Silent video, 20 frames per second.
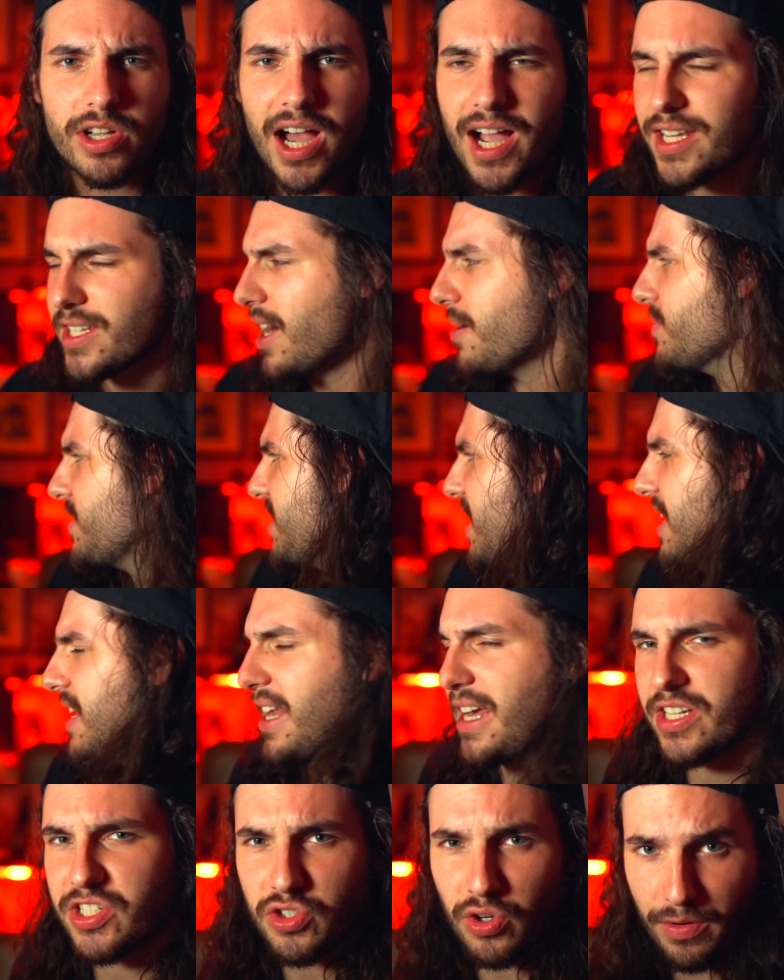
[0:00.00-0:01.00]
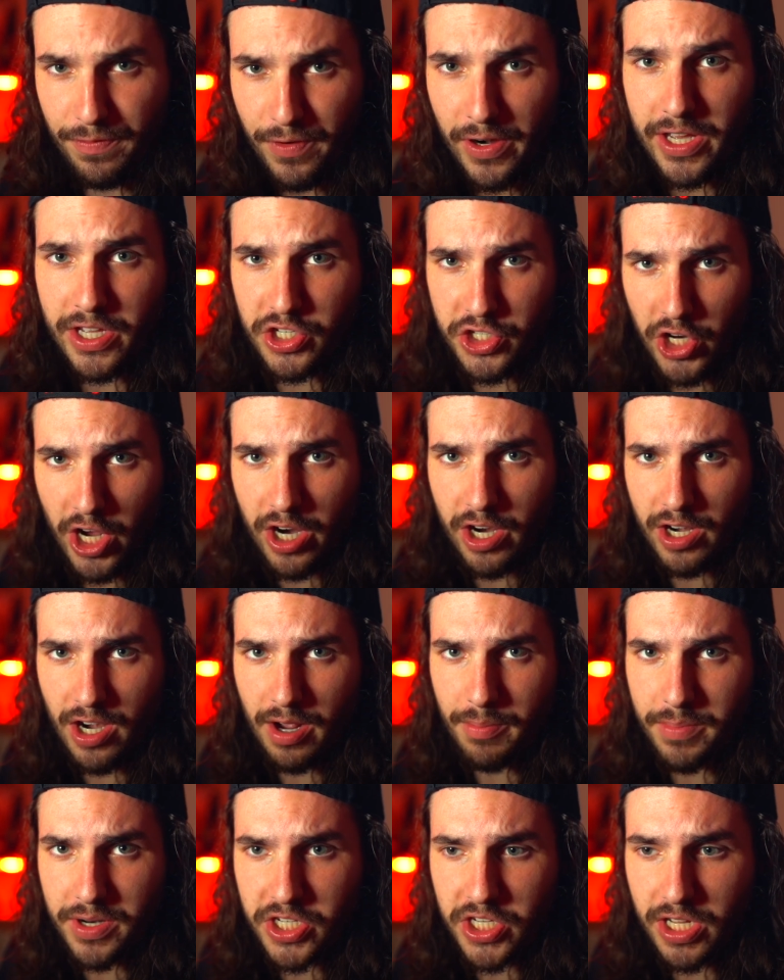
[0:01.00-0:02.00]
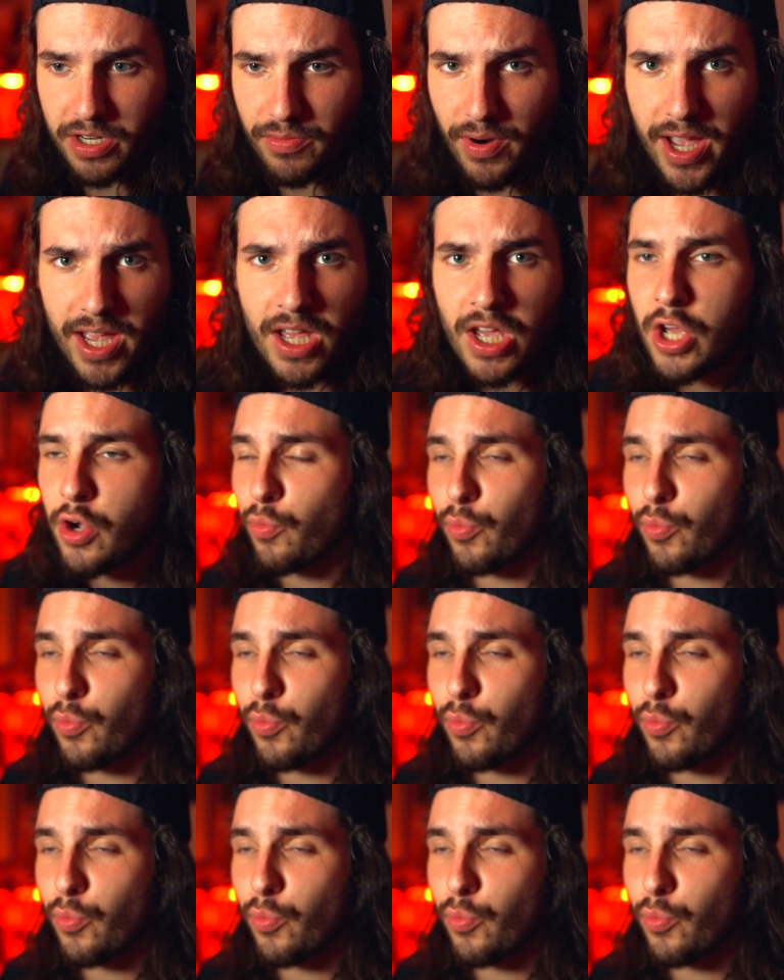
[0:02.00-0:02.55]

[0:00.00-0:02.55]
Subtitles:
Guys, I'm sitting next to a freaking juggernaut machine, right?